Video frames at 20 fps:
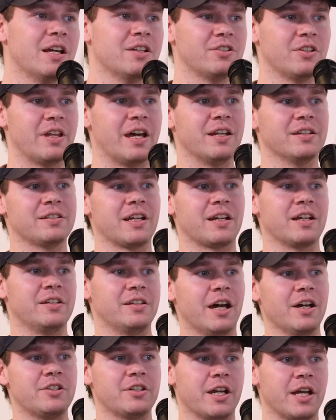So then it's like a
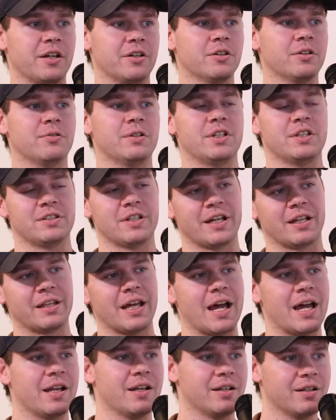Dutch angle, which is like
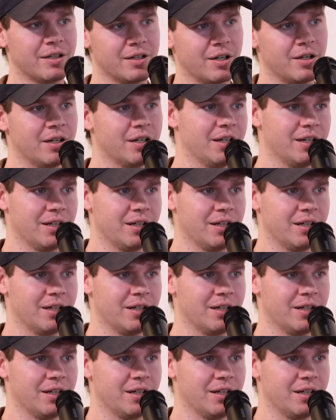that